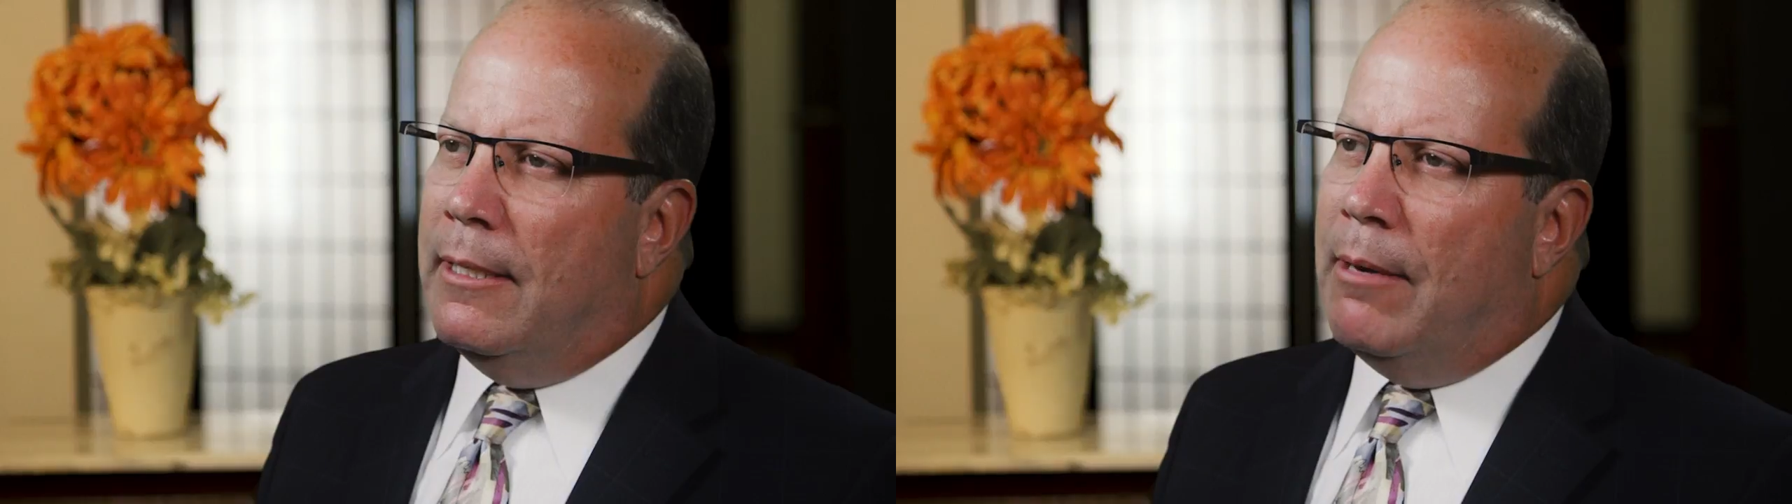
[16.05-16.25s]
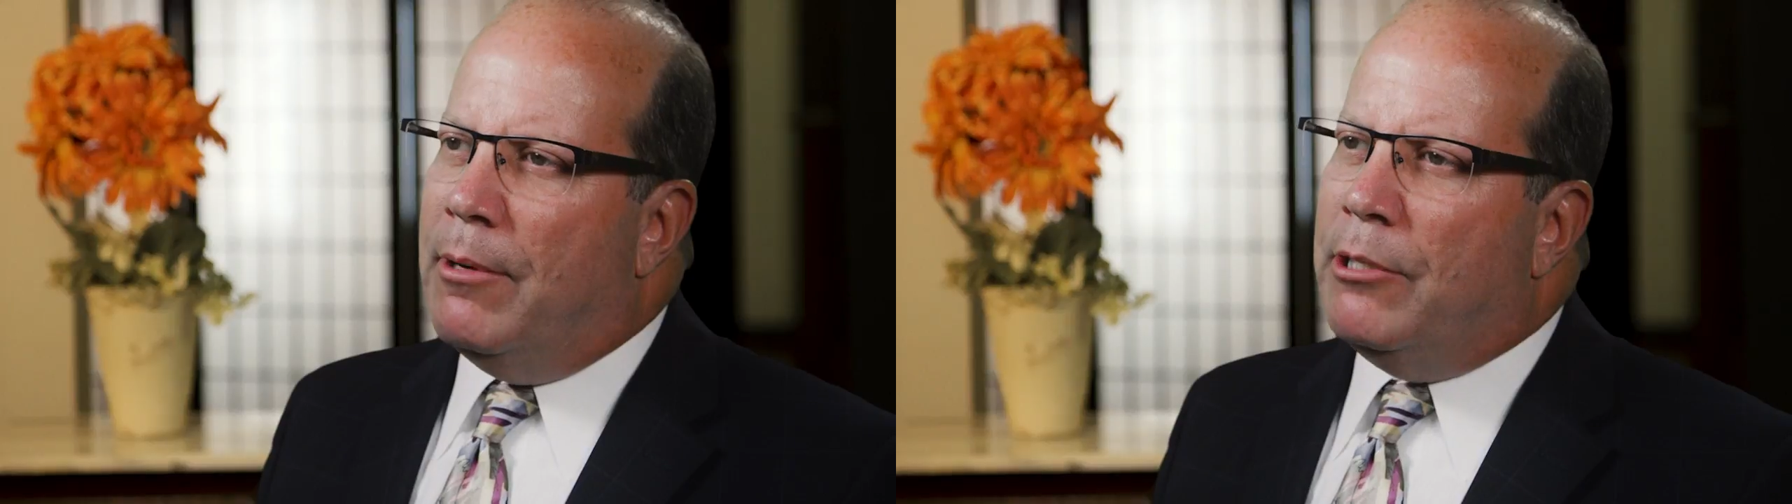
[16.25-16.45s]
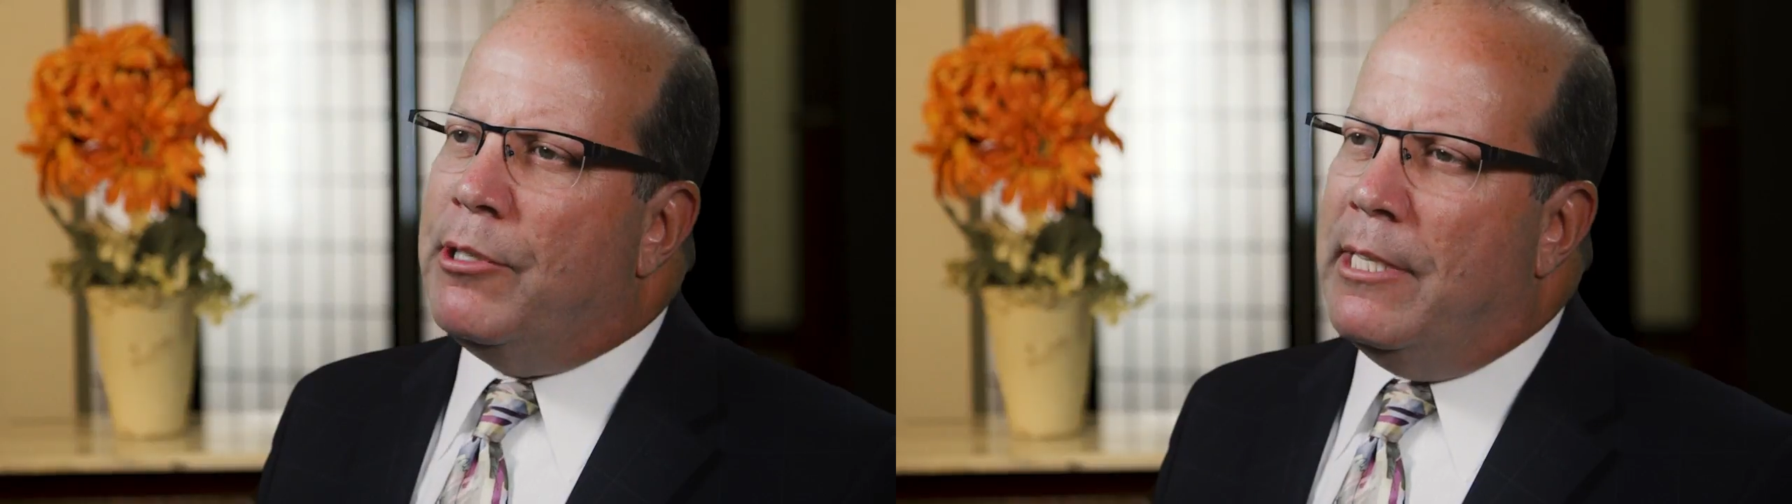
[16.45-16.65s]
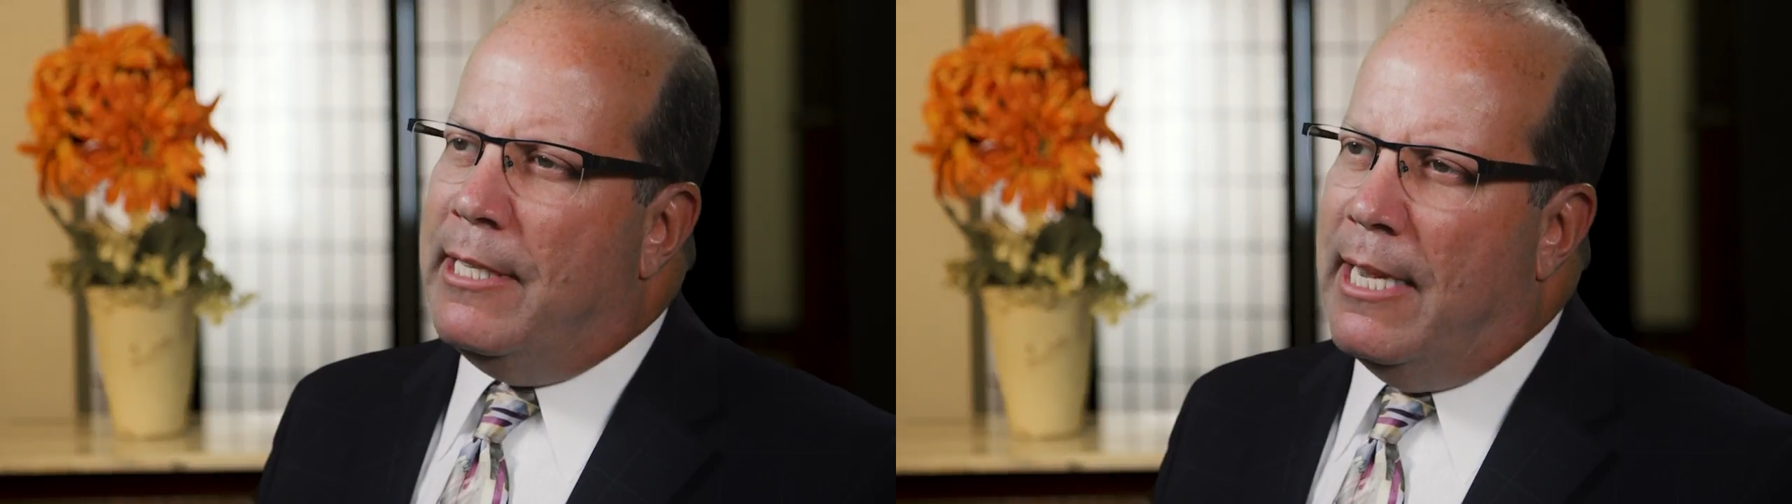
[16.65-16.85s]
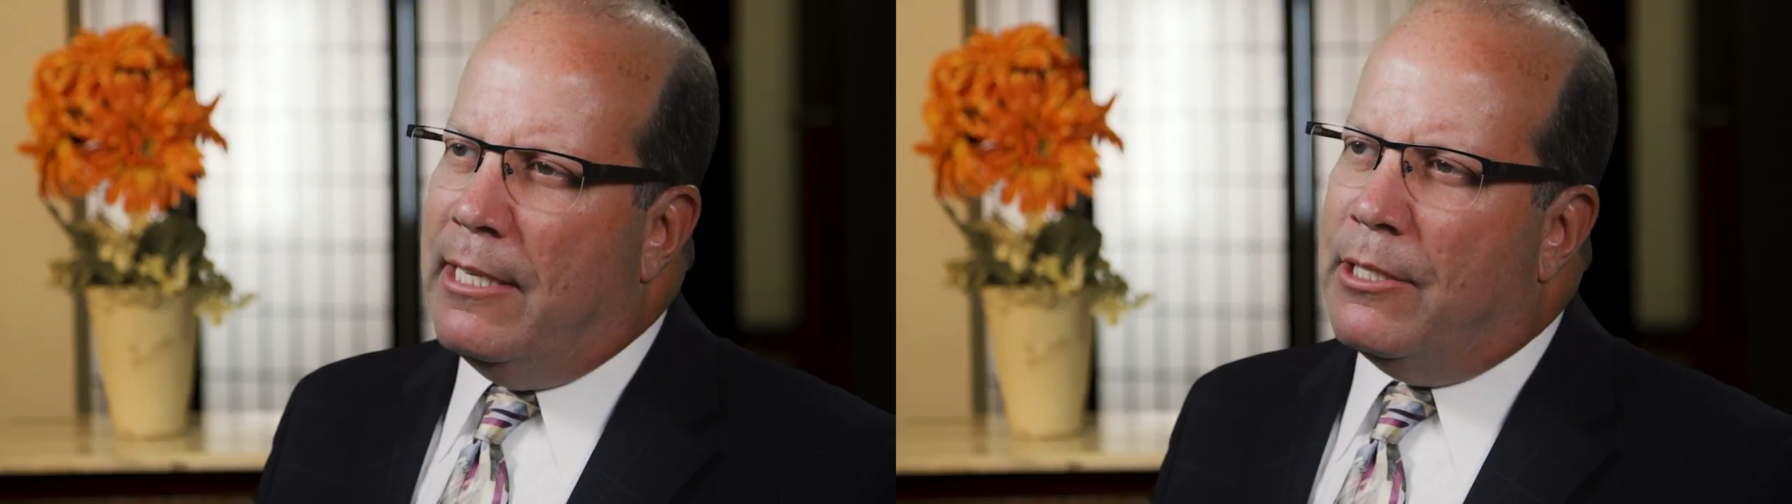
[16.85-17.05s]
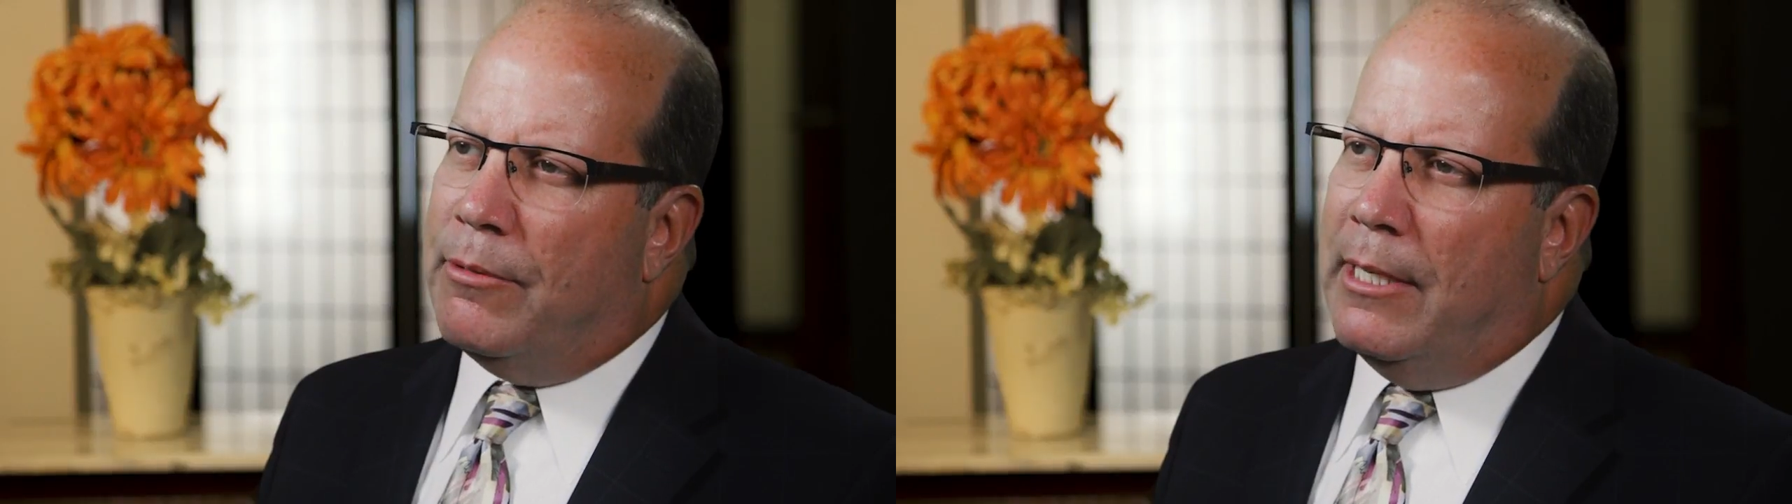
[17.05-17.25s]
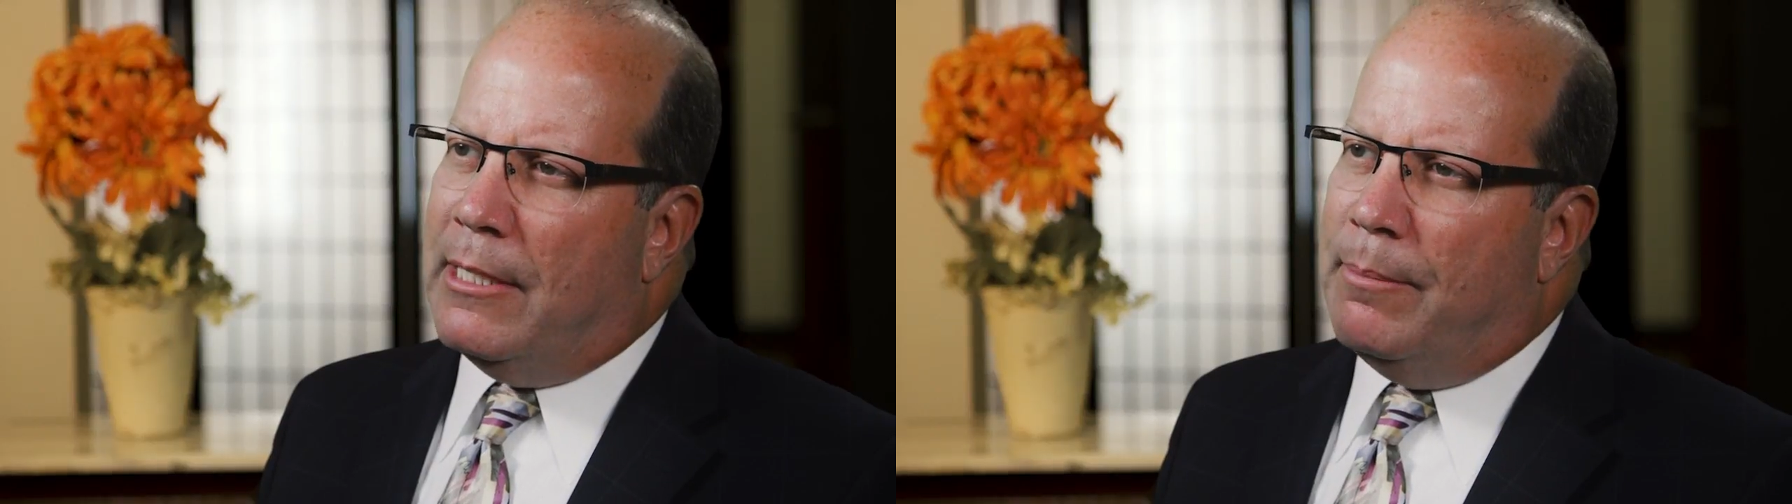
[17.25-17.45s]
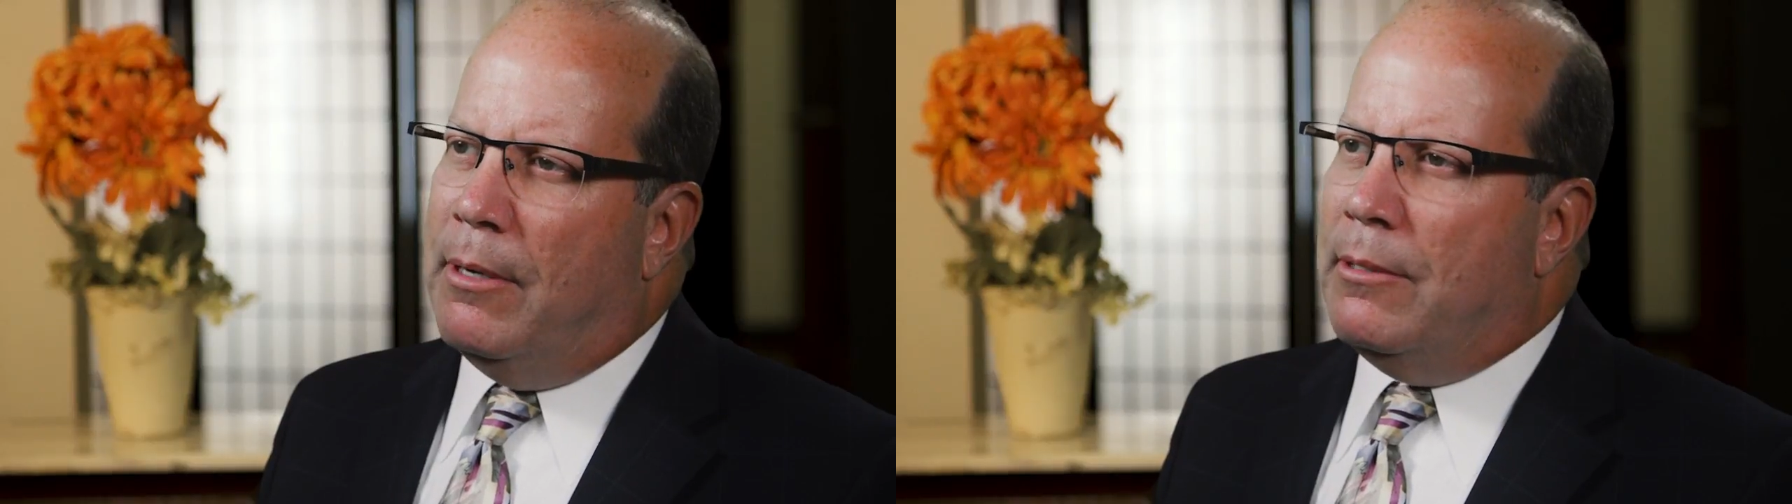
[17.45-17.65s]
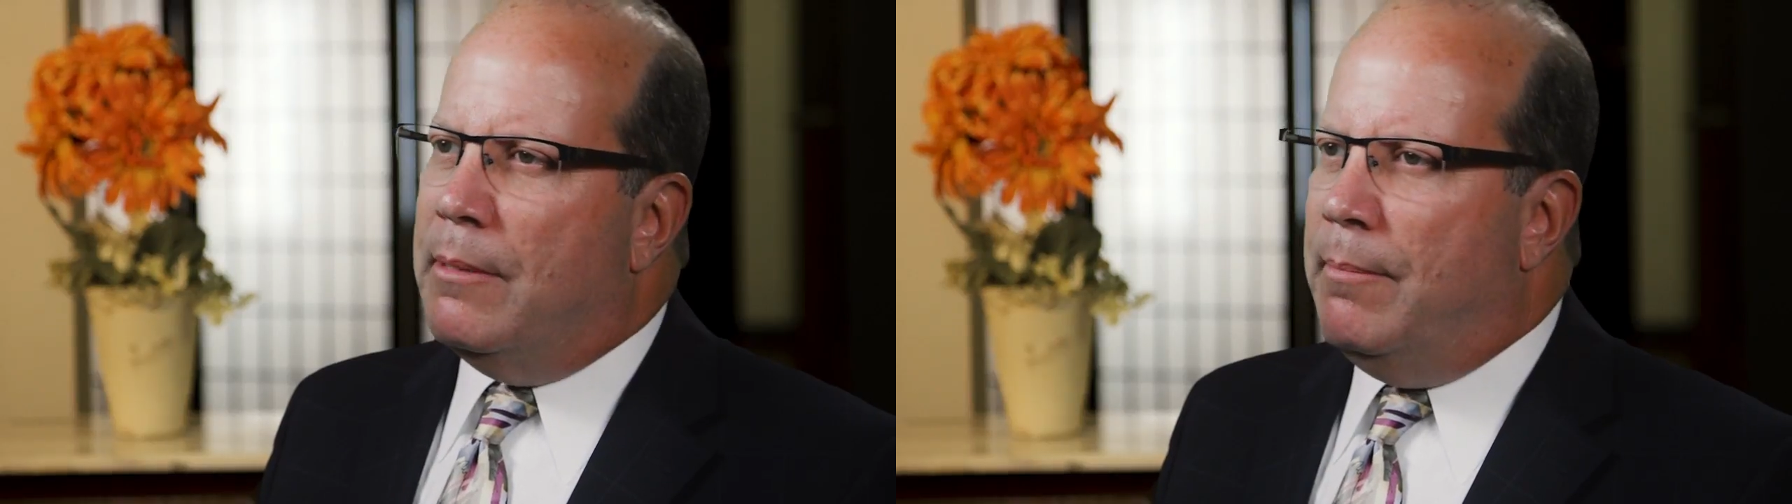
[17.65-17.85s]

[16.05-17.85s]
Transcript: that were interested in dentistry as opposed